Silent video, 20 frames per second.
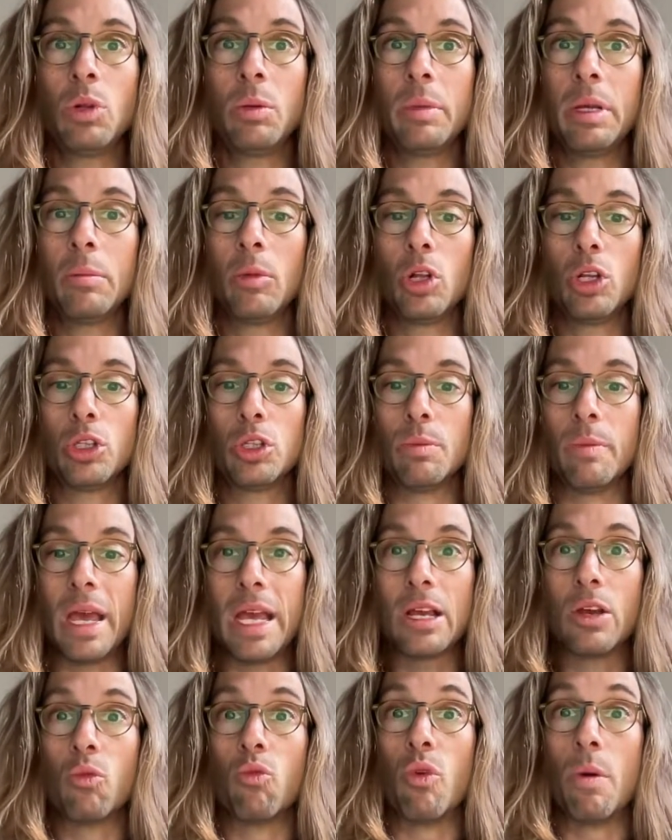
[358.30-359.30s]
be able to
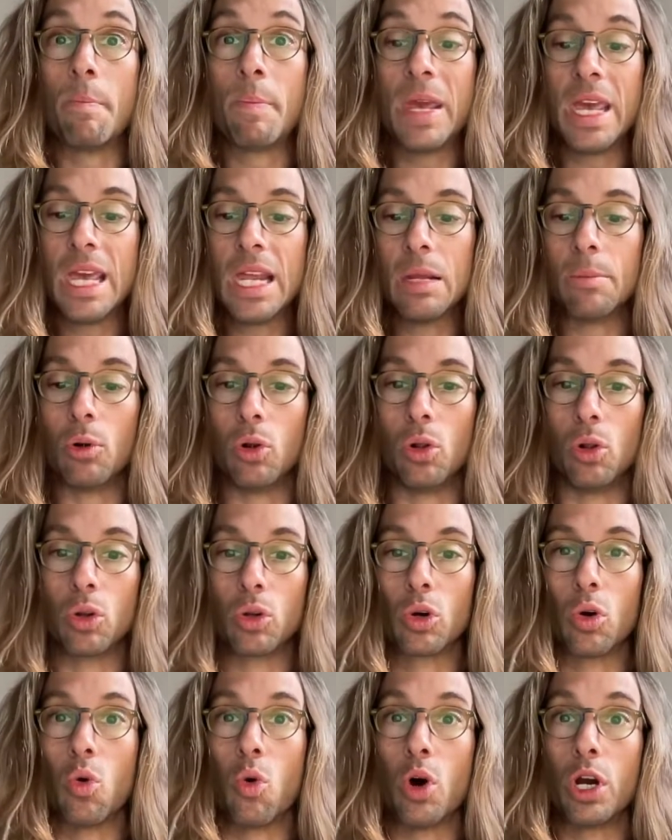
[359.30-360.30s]
make repeatable
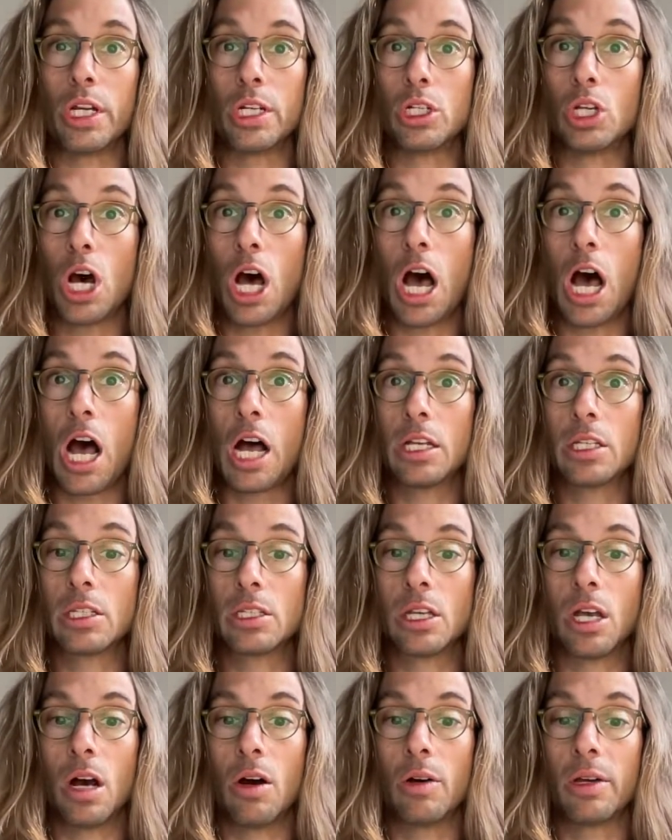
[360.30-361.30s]
coin toss,
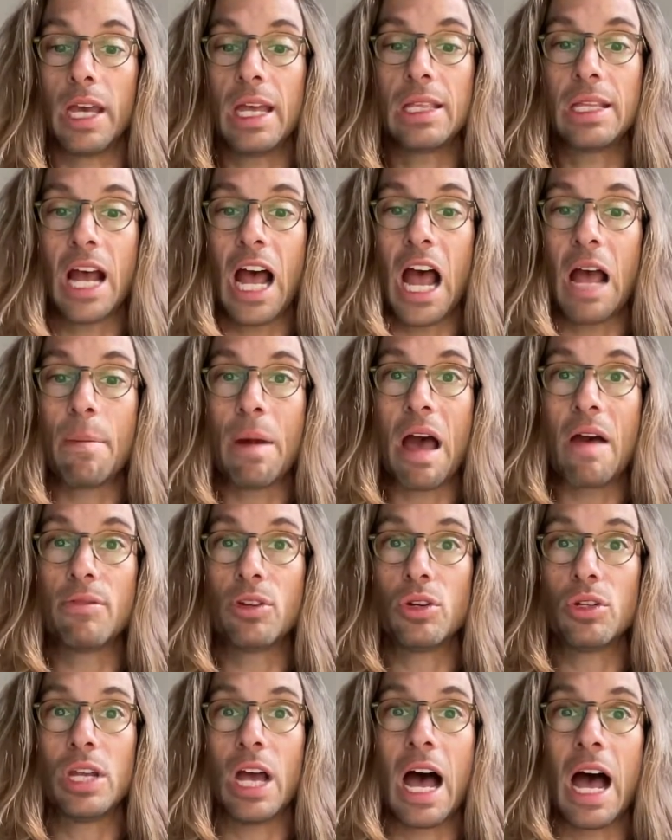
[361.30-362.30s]
okay, time after
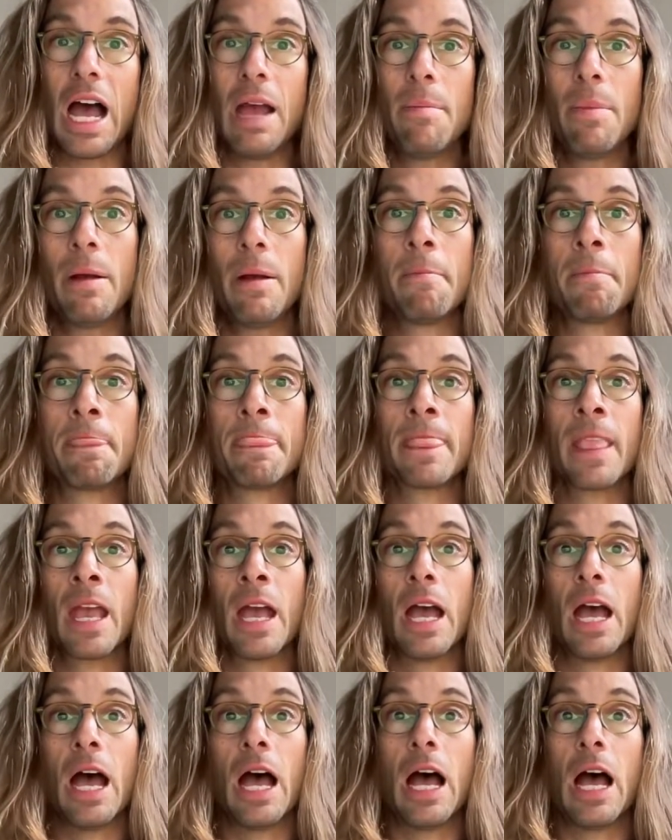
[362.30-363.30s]
time,
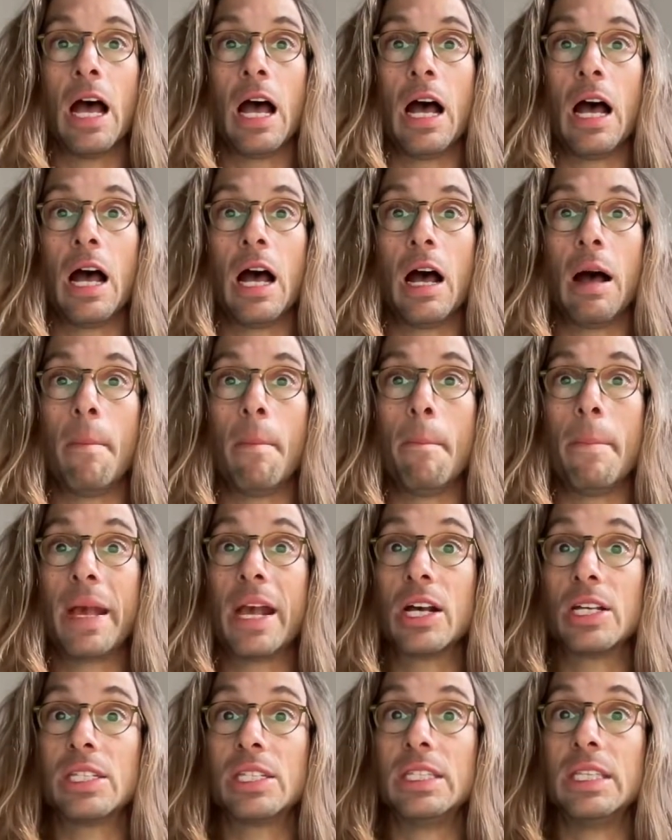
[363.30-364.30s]

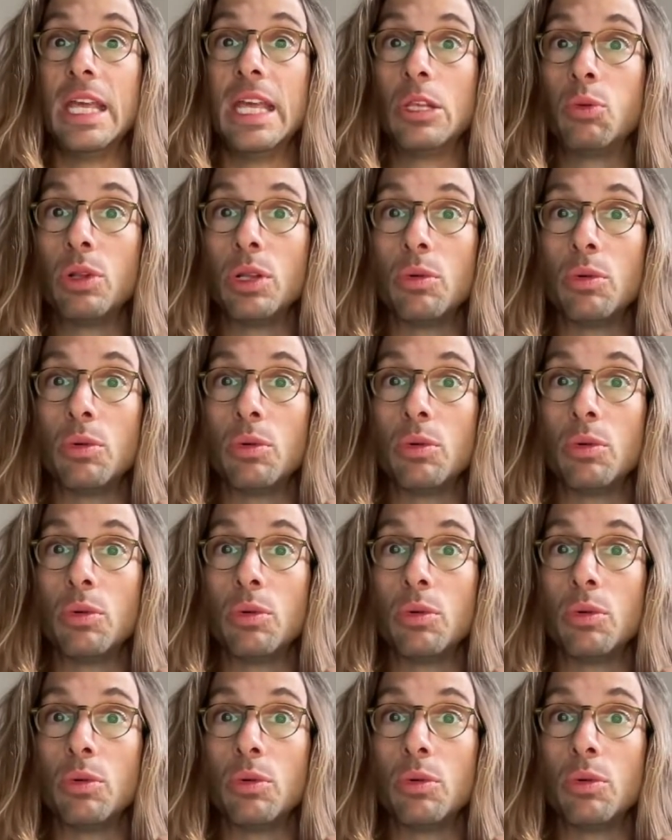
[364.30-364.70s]
because it will